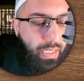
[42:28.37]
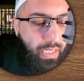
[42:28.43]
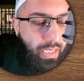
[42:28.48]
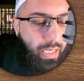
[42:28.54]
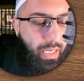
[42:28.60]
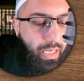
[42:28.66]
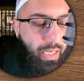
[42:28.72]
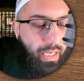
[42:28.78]

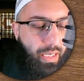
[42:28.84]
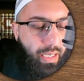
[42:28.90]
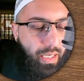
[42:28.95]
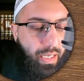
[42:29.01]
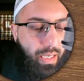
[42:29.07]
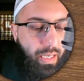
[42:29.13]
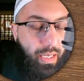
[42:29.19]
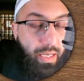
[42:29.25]

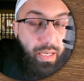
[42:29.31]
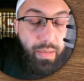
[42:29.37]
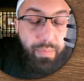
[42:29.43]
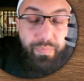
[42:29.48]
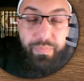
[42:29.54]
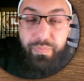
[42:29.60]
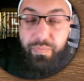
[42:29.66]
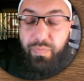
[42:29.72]

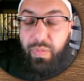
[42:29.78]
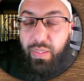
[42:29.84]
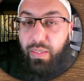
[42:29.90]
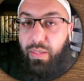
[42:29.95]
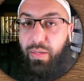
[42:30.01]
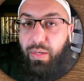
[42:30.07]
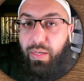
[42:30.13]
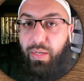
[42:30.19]
in
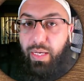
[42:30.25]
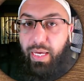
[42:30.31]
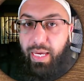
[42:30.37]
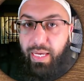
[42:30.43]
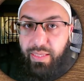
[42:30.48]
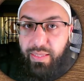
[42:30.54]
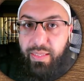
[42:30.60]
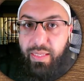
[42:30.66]

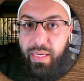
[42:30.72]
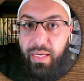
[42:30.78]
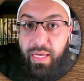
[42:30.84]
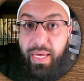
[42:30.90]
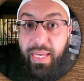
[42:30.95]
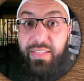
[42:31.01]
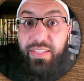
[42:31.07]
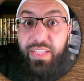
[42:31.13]

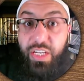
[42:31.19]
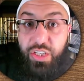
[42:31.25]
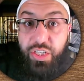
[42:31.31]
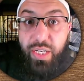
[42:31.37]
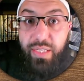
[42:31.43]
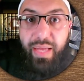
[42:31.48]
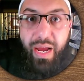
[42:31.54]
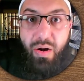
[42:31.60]

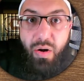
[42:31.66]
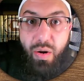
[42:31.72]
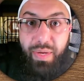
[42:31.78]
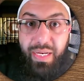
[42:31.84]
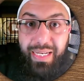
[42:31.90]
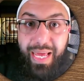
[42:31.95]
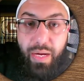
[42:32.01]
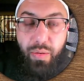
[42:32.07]
teaching the Arabic
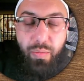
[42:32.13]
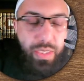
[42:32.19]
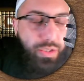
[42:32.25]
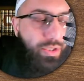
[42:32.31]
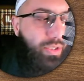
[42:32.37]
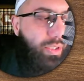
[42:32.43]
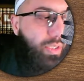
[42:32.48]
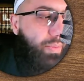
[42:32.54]

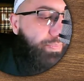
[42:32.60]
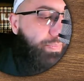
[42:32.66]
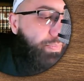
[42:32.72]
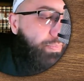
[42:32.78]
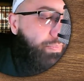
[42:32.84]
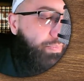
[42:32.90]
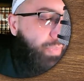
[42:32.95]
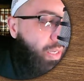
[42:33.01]
language,
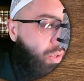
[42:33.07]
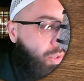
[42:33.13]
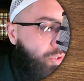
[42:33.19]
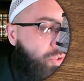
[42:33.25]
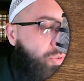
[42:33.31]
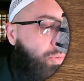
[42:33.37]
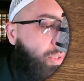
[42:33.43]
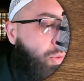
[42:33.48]
but
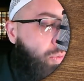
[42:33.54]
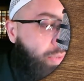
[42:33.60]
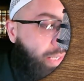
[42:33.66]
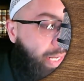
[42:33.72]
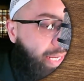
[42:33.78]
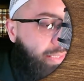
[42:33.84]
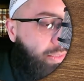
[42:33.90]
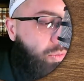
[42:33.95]
also the
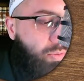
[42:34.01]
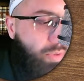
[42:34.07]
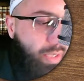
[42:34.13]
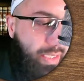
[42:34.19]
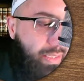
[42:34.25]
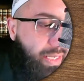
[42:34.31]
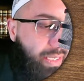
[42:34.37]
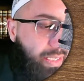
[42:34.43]
Quran
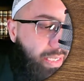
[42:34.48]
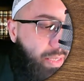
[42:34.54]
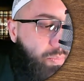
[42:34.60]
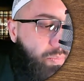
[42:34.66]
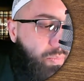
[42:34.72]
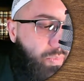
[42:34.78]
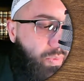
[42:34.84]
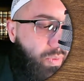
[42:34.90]

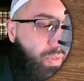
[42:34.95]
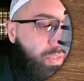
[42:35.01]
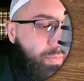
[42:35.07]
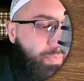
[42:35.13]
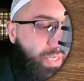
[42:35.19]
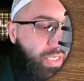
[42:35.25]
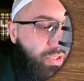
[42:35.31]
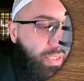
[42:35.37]
al-Kareem,
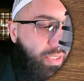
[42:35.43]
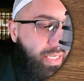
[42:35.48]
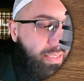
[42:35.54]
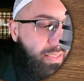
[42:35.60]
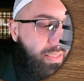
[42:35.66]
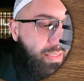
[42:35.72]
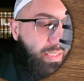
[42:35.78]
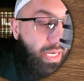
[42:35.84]

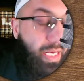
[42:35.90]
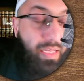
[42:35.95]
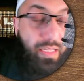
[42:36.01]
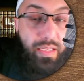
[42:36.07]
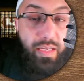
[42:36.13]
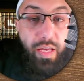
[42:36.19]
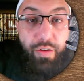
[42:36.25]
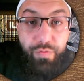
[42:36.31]
specialists in
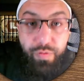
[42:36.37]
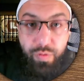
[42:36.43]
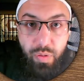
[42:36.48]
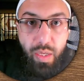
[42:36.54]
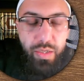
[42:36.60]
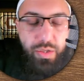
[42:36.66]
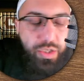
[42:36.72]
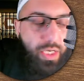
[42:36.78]

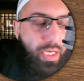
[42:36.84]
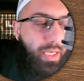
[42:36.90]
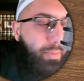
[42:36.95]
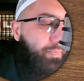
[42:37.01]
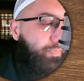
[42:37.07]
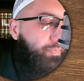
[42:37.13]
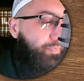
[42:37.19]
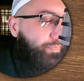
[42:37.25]
phonology.
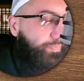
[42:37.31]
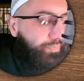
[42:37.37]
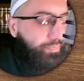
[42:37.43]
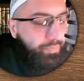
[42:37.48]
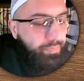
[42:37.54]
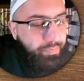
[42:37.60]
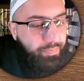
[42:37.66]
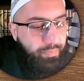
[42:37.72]

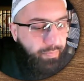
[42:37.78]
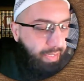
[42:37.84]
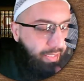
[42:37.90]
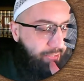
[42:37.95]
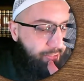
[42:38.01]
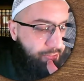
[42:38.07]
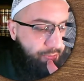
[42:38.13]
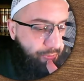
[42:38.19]

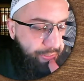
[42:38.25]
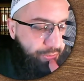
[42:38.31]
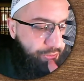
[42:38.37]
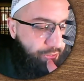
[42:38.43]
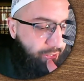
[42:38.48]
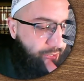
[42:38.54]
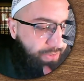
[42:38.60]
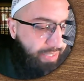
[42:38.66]
So
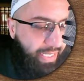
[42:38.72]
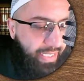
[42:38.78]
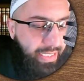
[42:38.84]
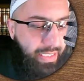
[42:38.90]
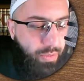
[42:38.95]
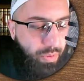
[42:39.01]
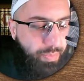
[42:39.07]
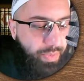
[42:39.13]
inshallah ta'ala,
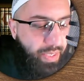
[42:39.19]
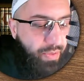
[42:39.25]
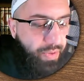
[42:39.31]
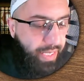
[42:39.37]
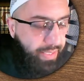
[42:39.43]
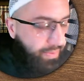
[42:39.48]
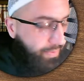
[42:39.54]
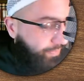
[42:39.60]
that will be great.